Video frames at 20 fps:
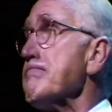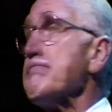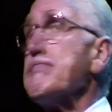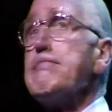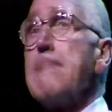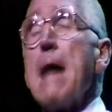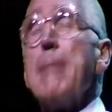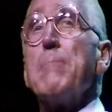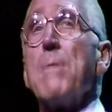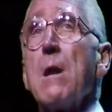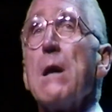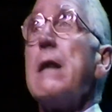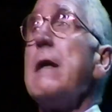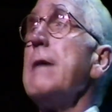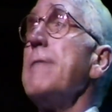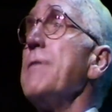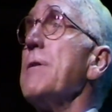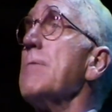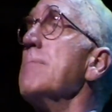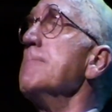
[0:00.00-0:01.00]
I'm going to
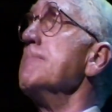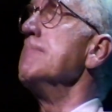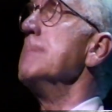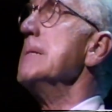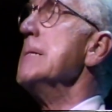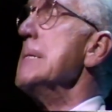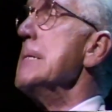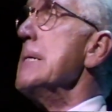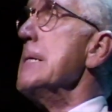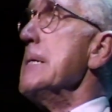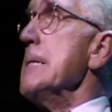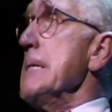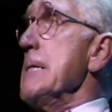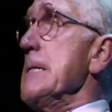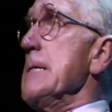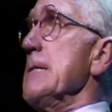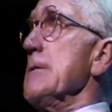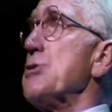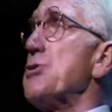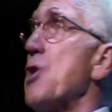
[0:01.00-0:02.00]
leave you.
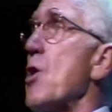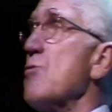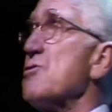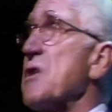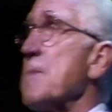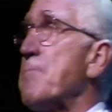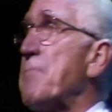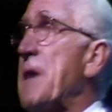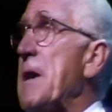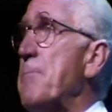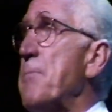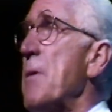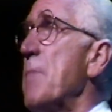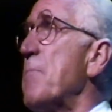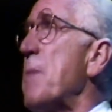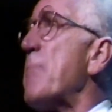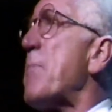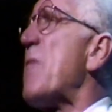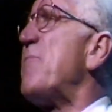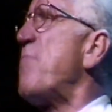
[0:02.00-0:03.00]
Chosen people.
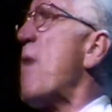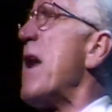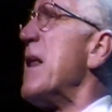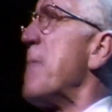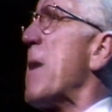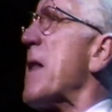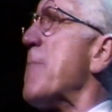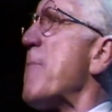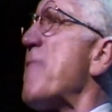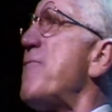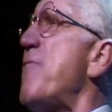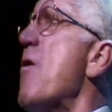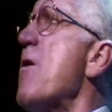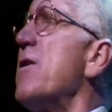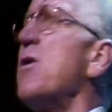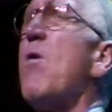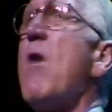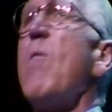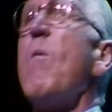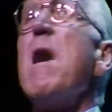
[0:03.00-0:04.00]
But wait a minute. Before I
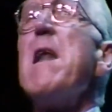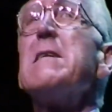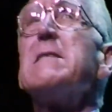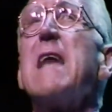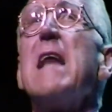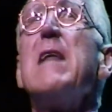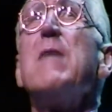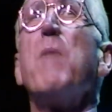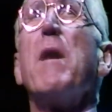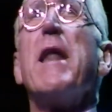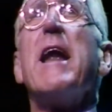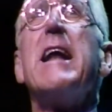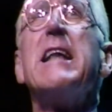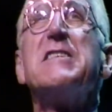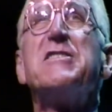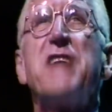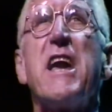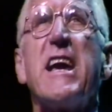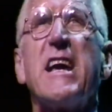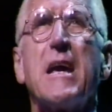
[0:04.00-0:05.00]
do, I want to tell you what
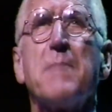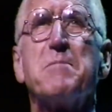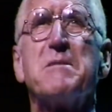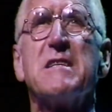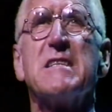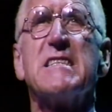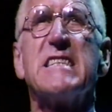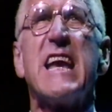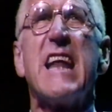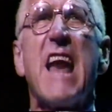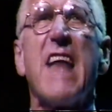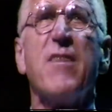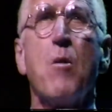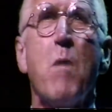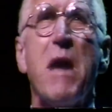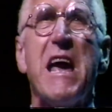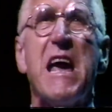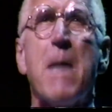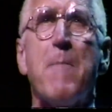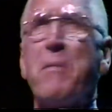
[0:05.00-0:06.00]
Eddie Jacobson said on the
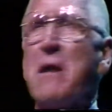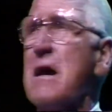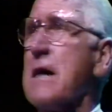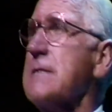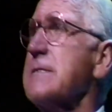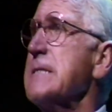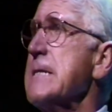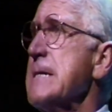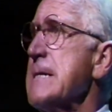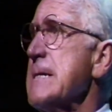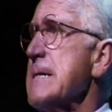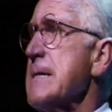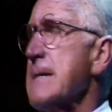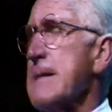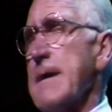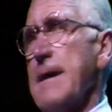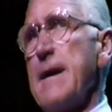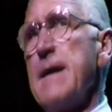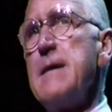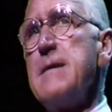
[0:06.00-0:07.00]
way up here.
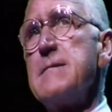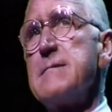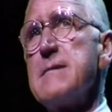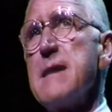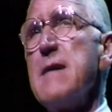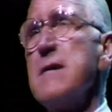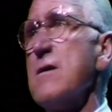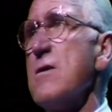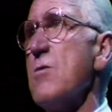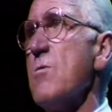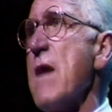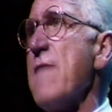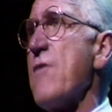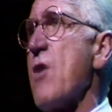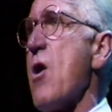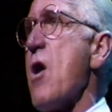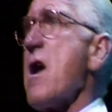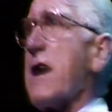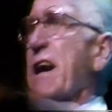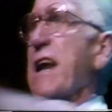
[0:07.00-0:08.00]
Eddie said
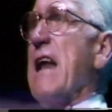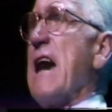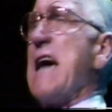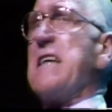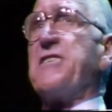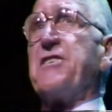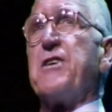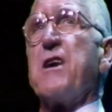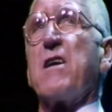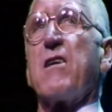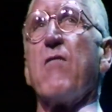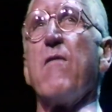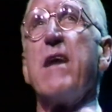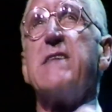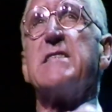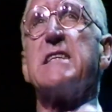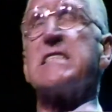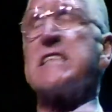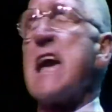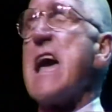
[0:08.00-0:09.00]
whoever organized your
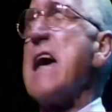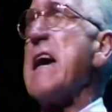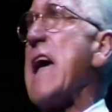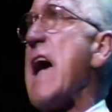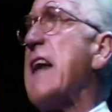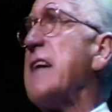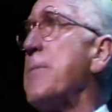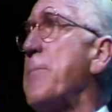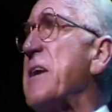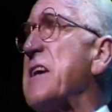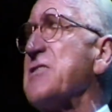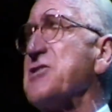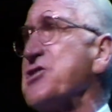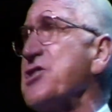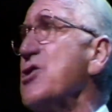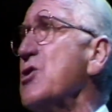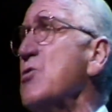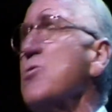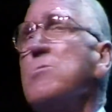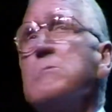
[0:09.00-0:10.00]
courageous gang had to be a
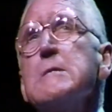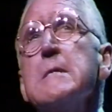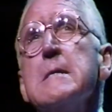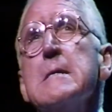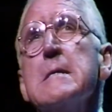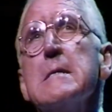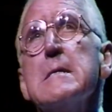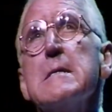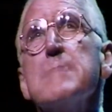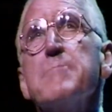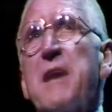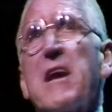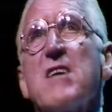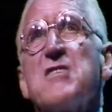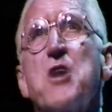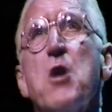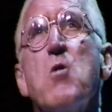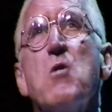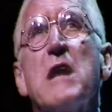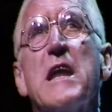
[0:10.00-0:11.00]
Jew,
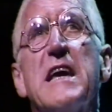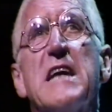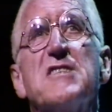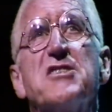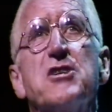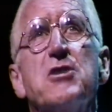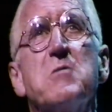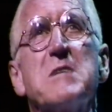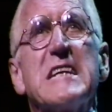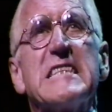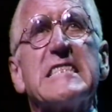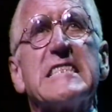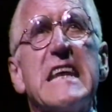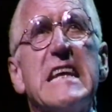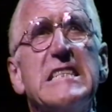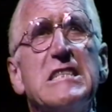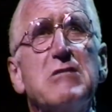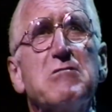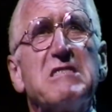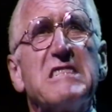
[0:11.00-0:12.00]
because only a Jew could
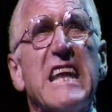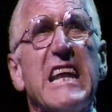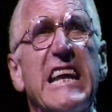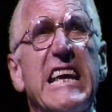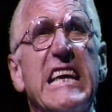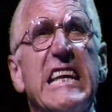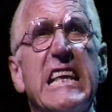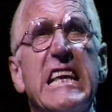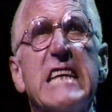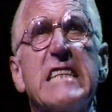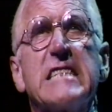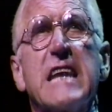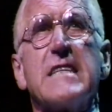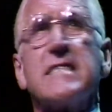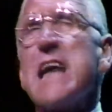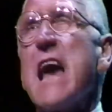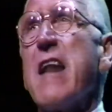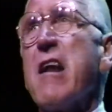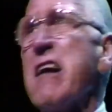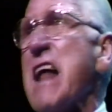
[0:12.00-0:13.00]
sell you silly idiots a
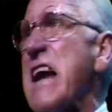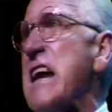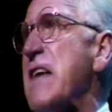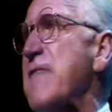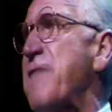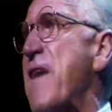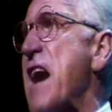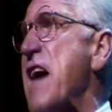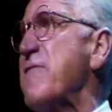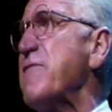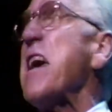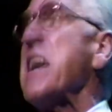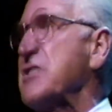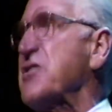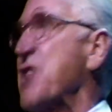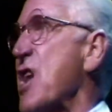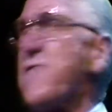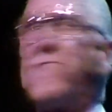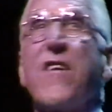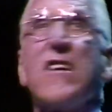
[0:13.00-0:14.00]
$1.95 nightshirt for